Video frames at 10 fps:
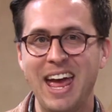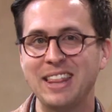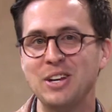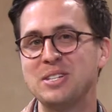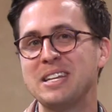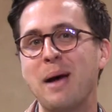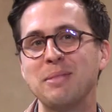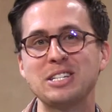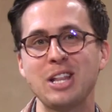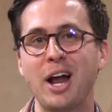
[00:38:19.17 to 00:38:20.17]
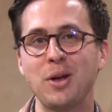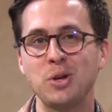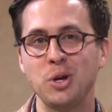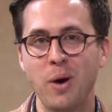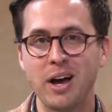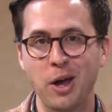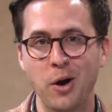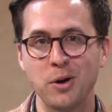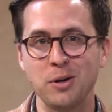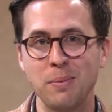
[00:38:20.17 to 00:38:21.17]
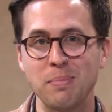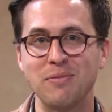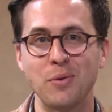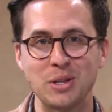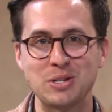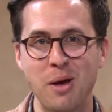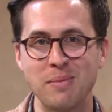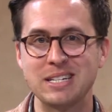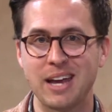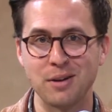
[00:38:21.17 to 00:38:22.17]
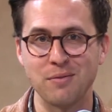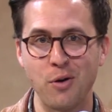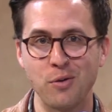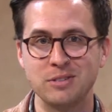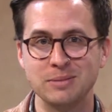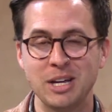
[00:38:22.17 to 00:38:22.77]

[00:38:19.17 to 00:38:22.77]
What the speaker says: and that you snap the Slido QR code before the sermon to get involved.